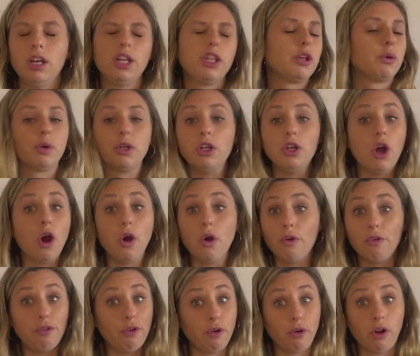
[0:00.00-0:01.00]
There were
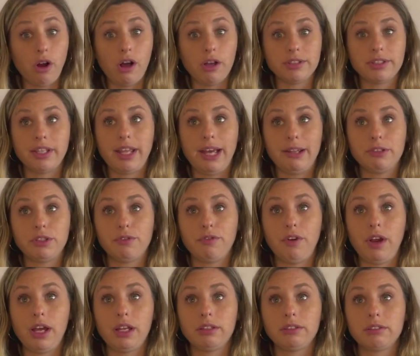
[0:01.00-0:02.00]
no phone calls allowed to
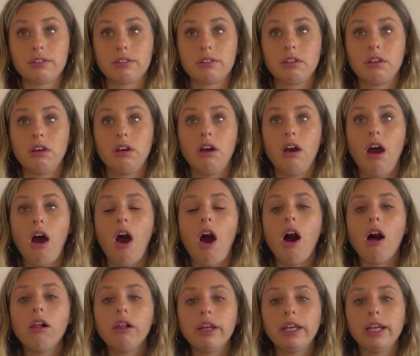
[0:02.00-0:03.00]
friends.
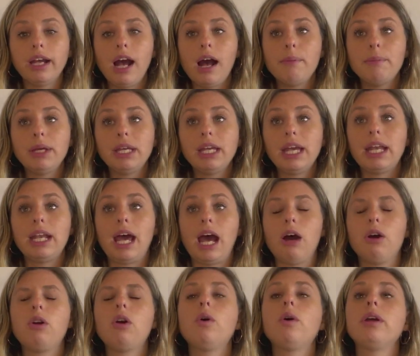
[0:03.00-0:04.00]
All incoming and
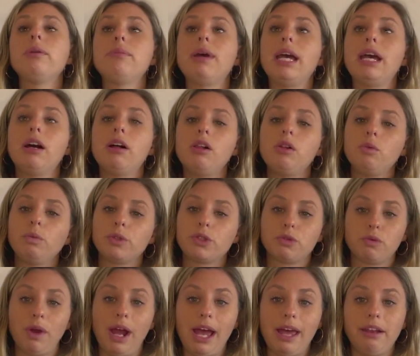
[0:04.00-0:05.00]
outgoing mail
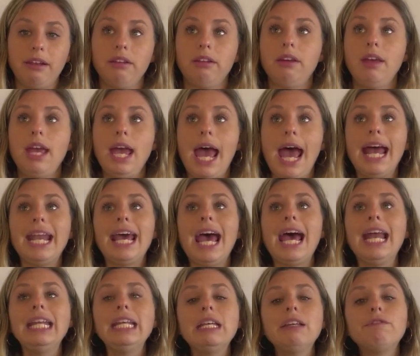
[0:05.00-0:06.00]
was read, and
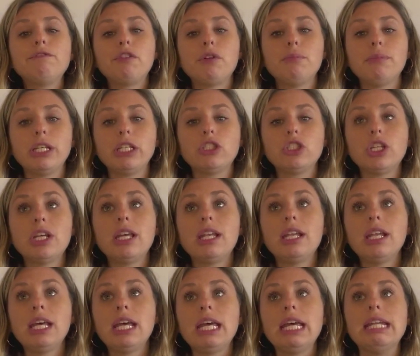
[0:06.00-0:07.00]
any
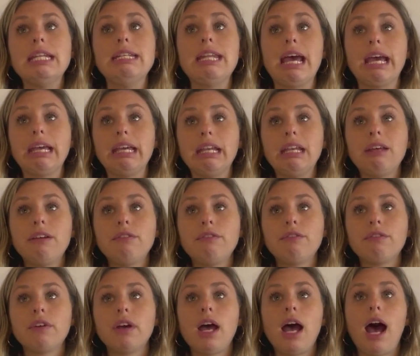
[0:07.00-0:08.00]
information
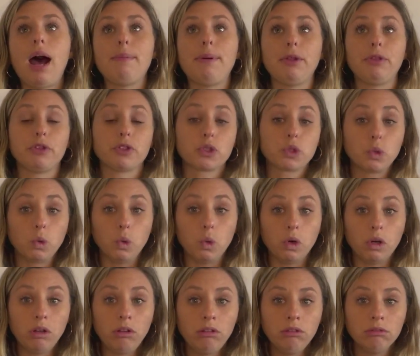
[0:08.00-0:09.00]
negative about the
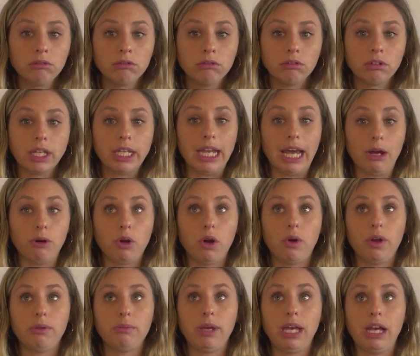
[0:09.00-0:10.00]
school, in
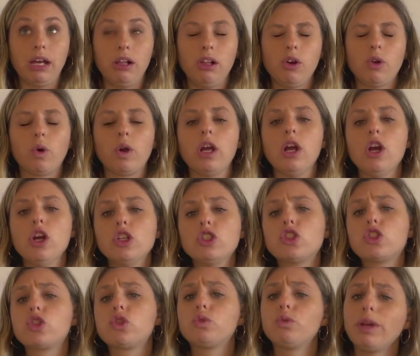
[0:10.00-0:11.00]
outgoing mail or
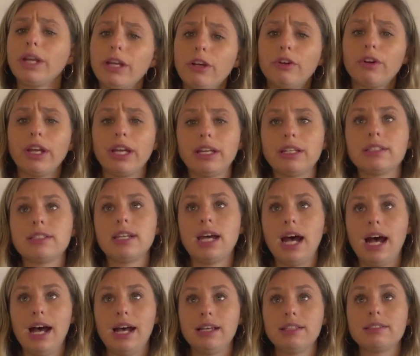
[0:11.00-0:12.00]
triggering to
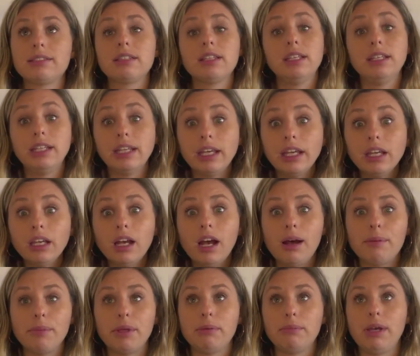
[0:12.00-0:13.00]
us in
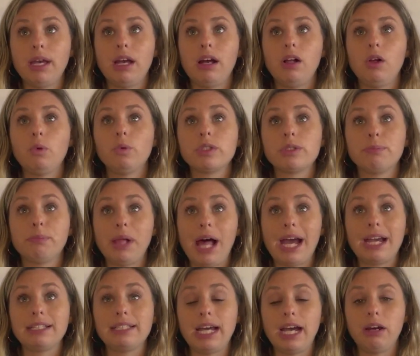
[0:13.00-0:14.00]
incoming mail was
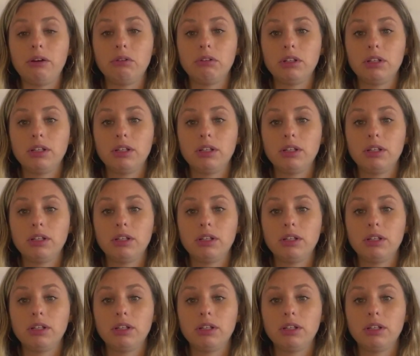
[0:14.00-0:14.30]
blacked out.